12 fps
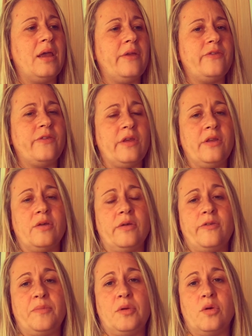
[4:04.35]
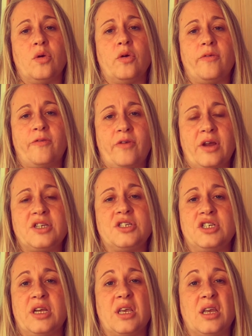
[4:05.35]
It's pure
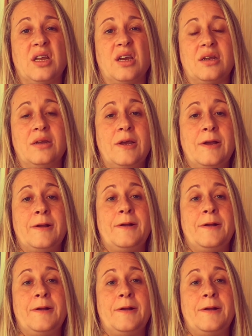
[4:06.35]
fresh chicken, and